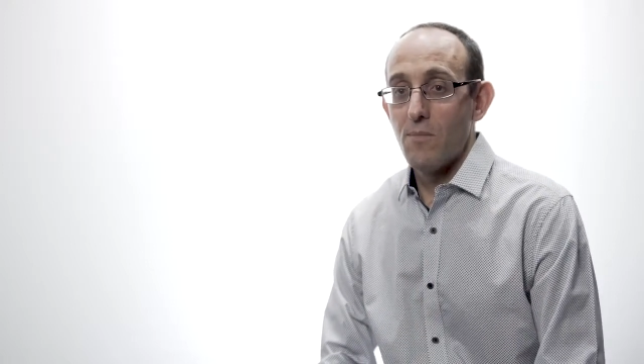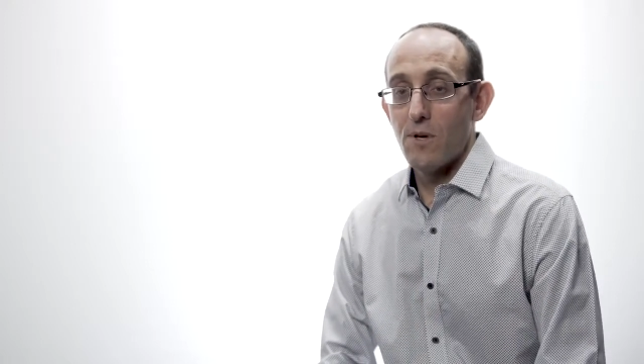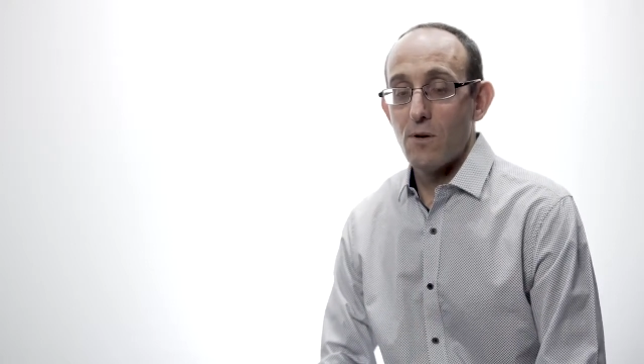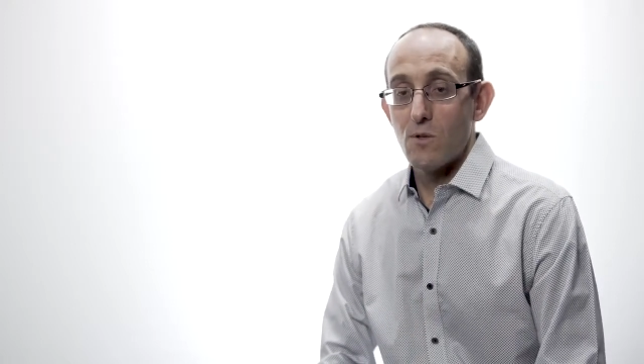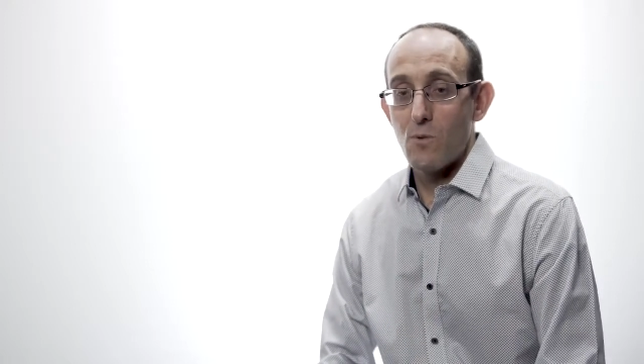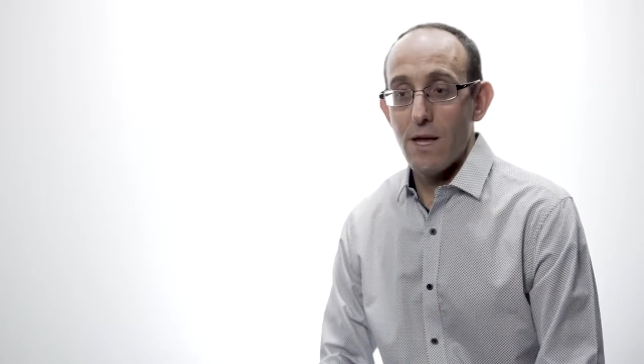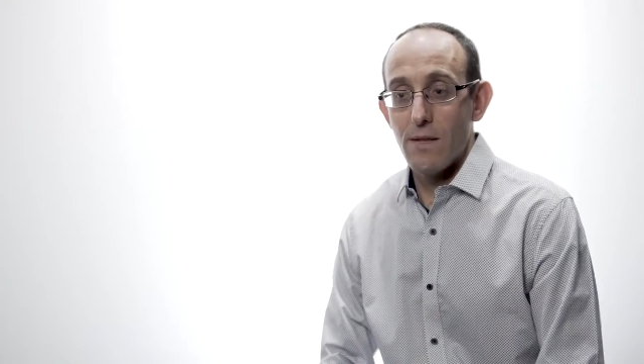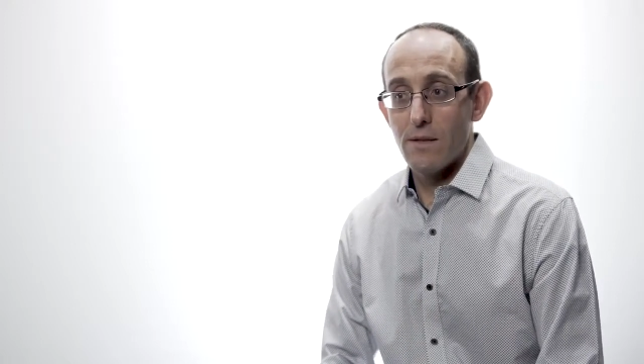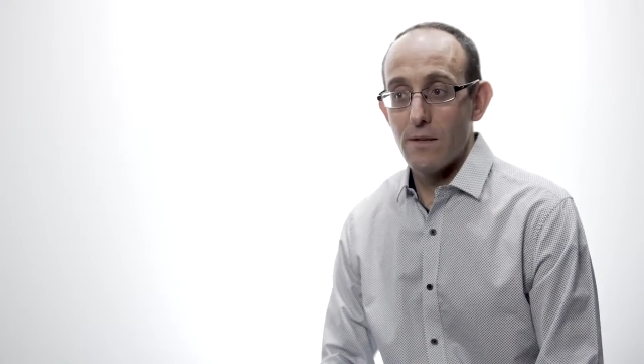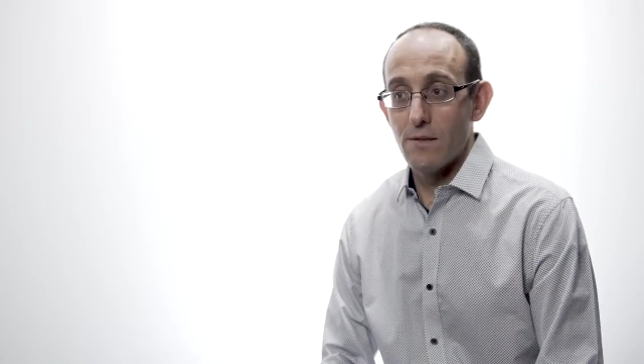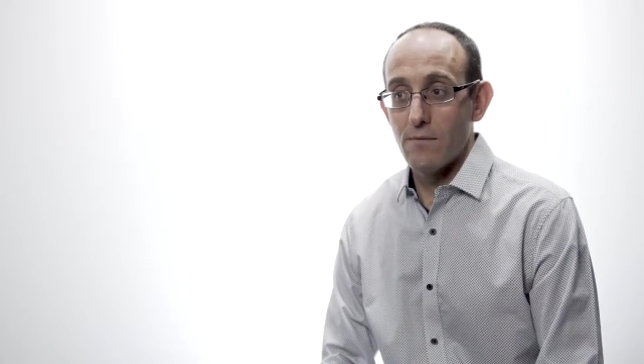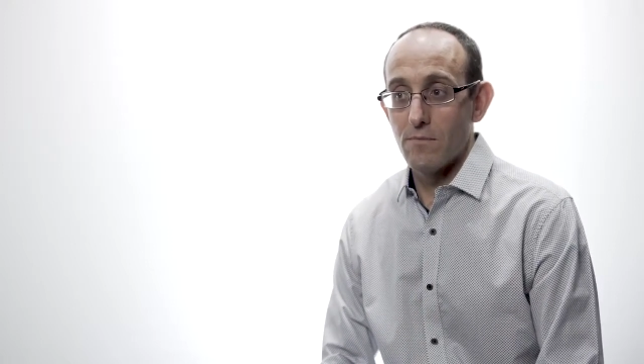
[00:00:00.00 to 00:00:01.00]
Because
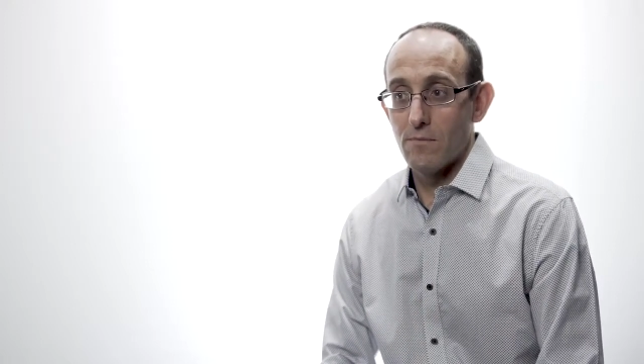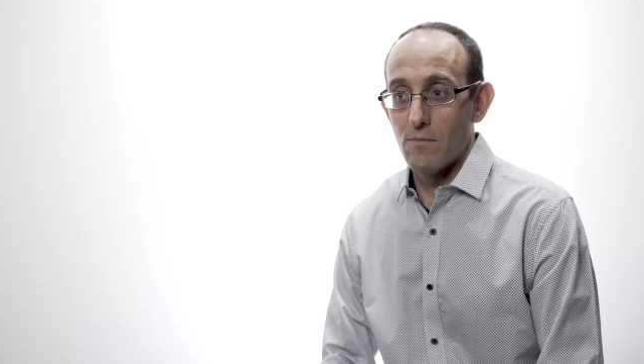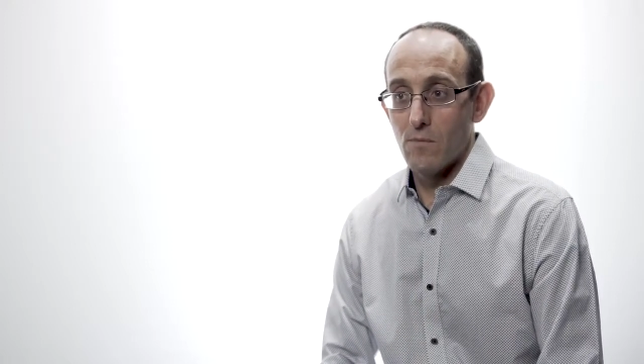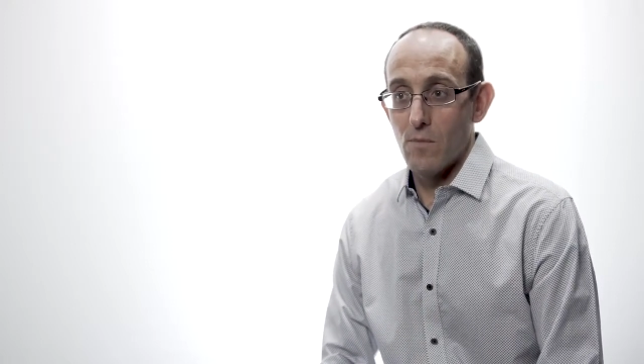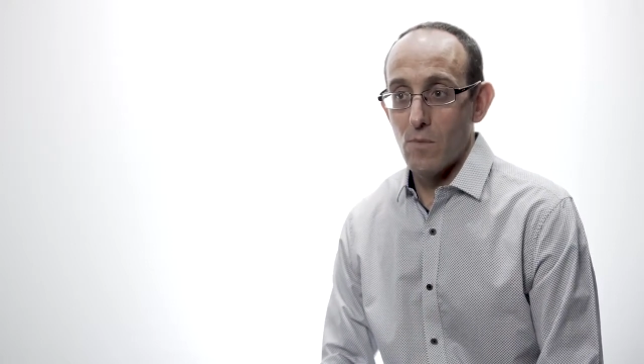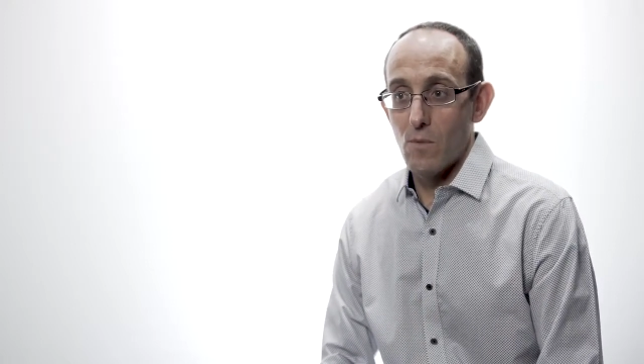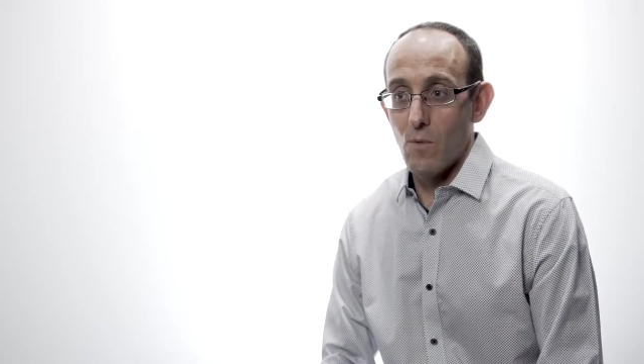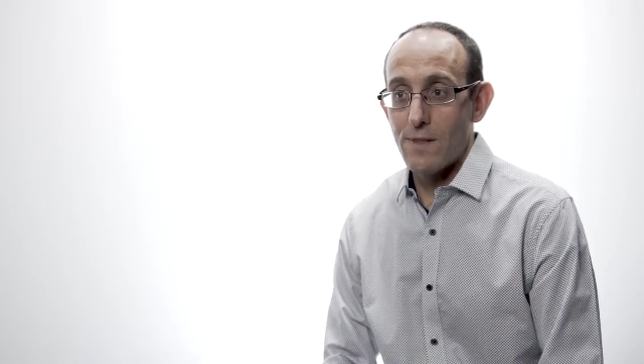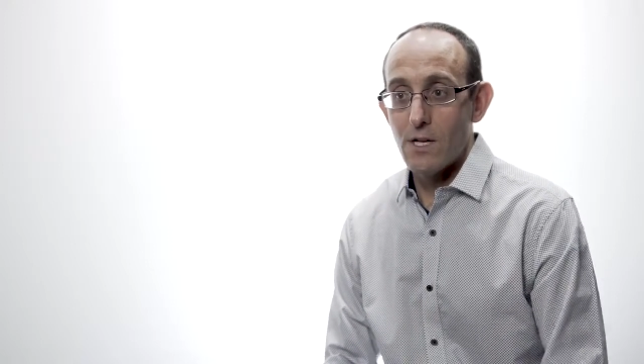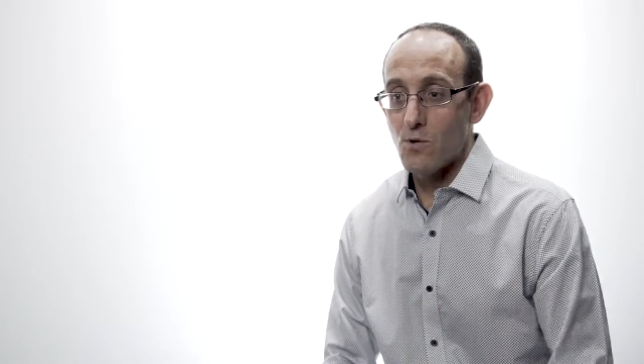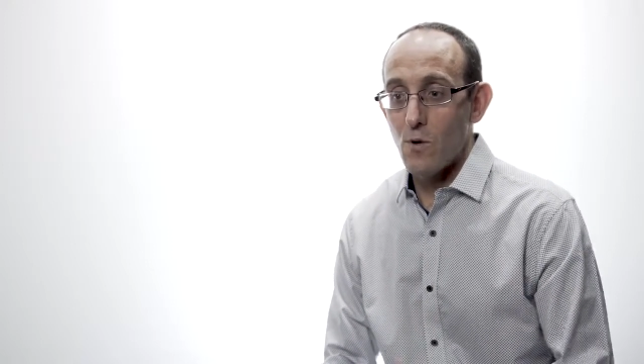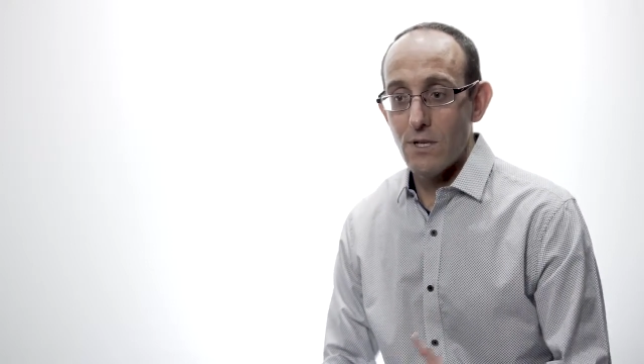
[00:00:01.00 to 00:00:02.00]
when
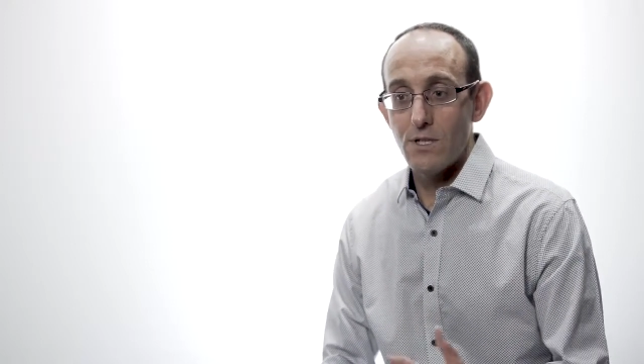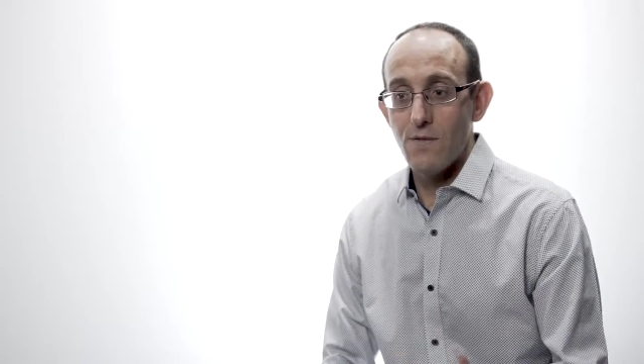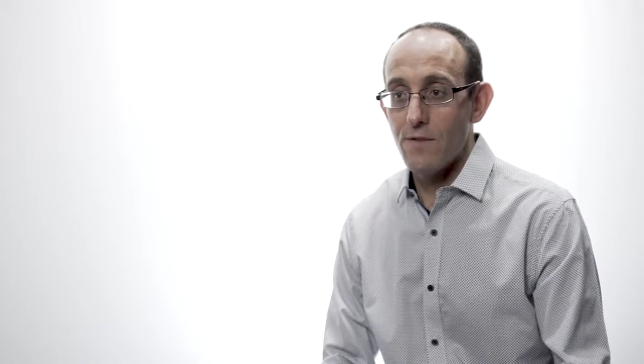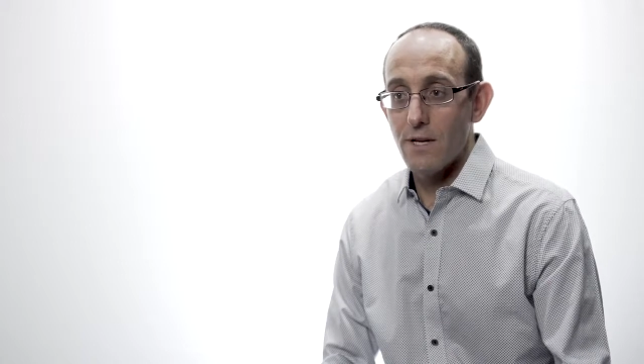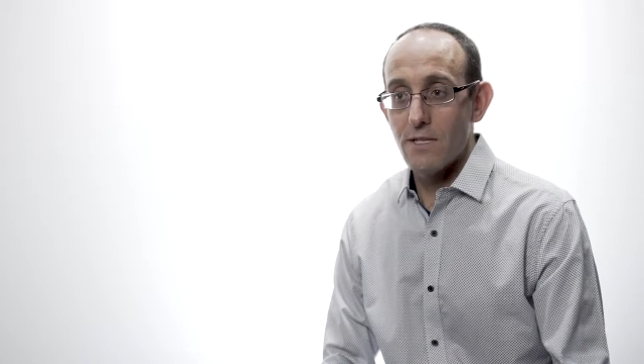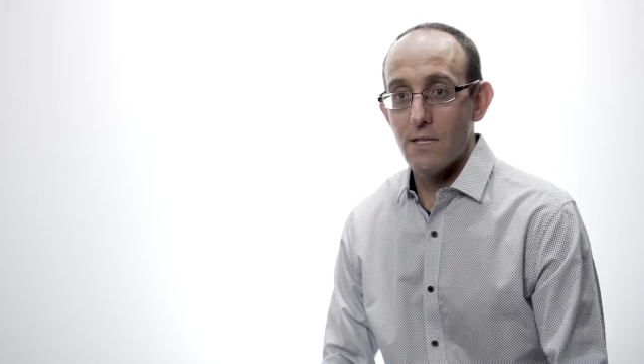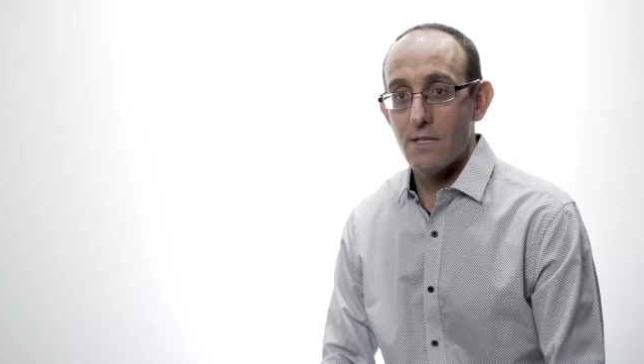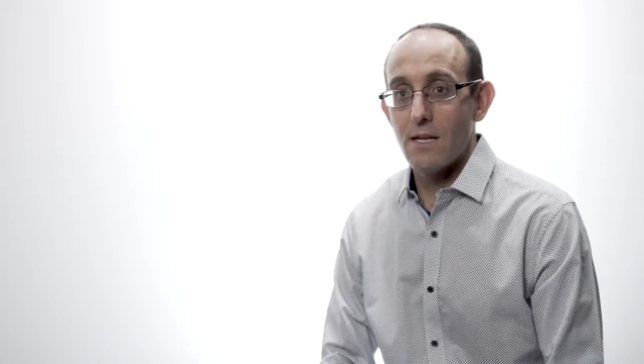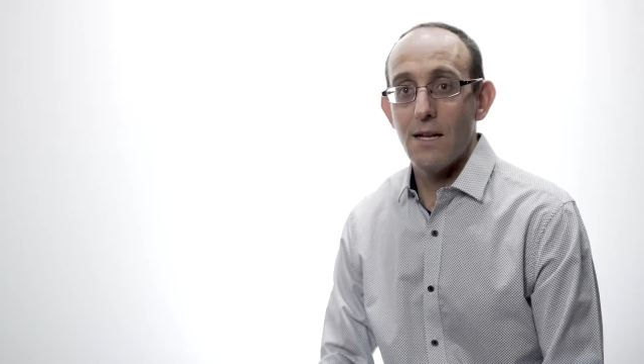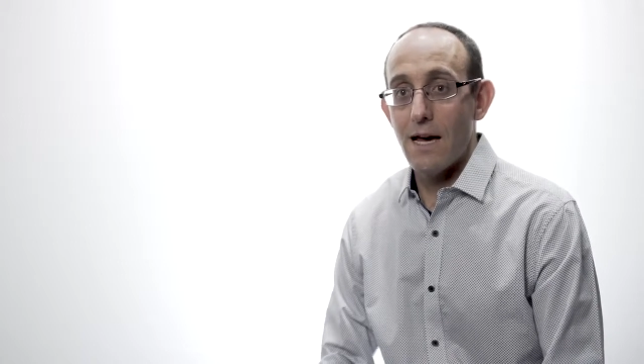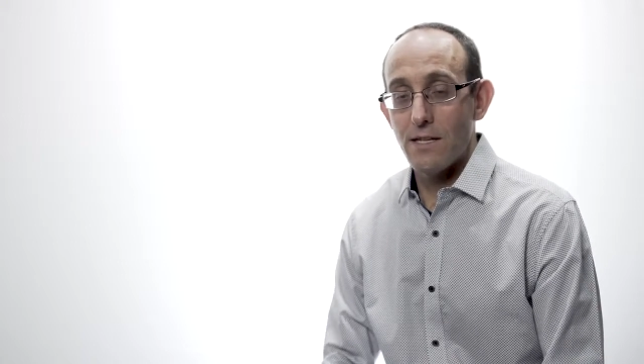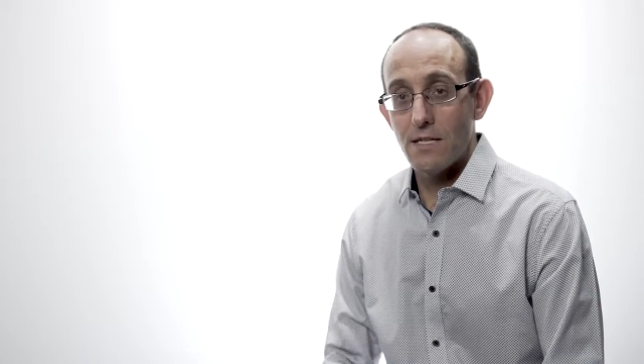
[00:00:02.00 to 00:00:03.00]
they're talking to investors at
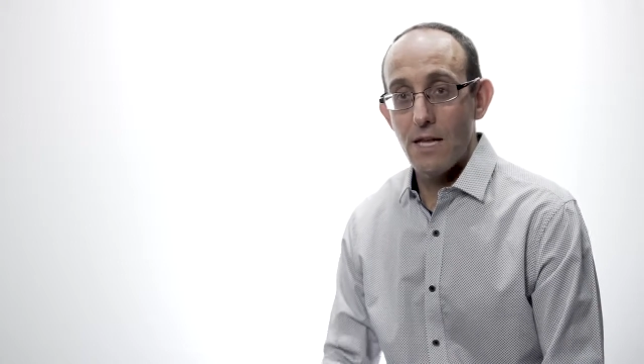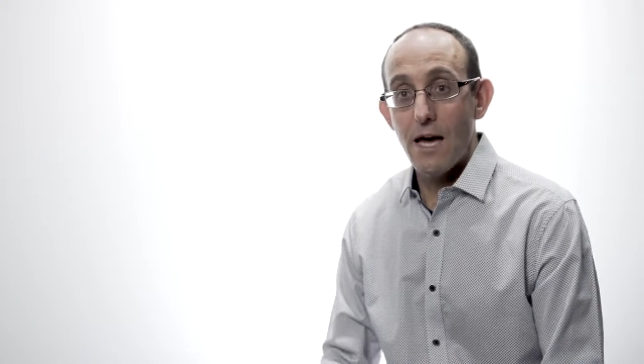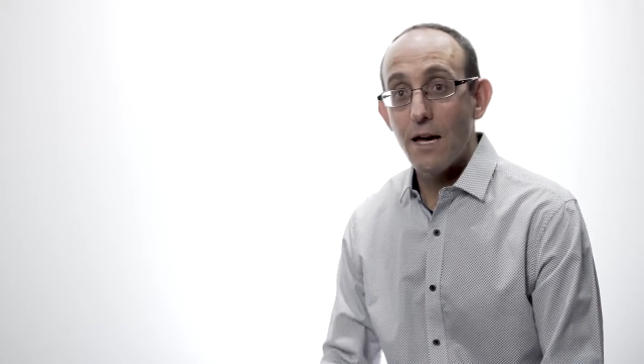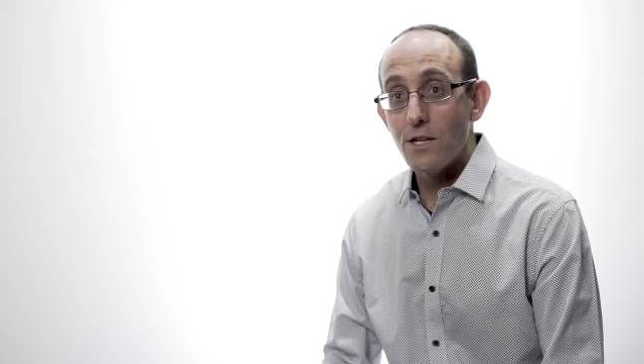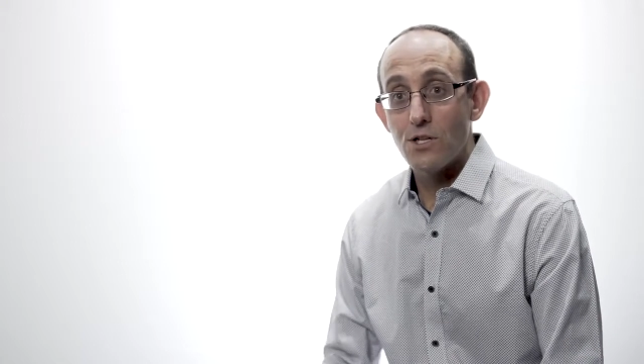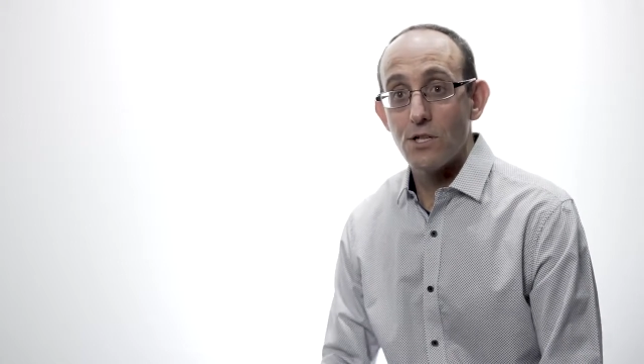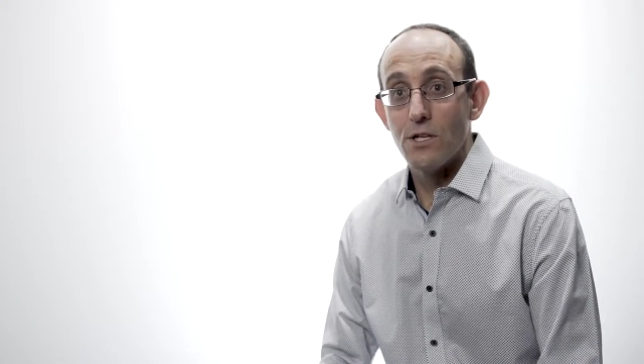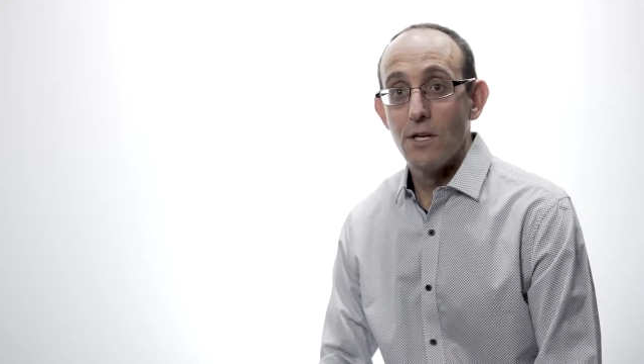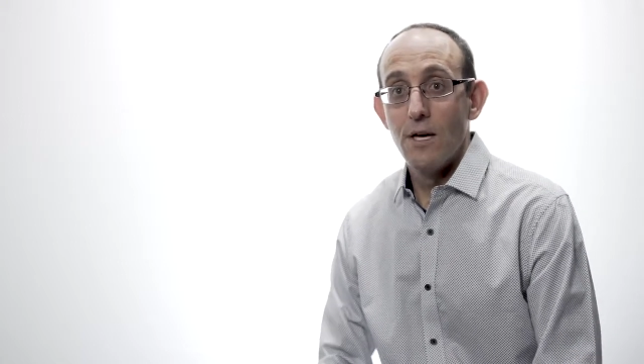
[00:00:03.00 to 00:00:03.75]
a later stage,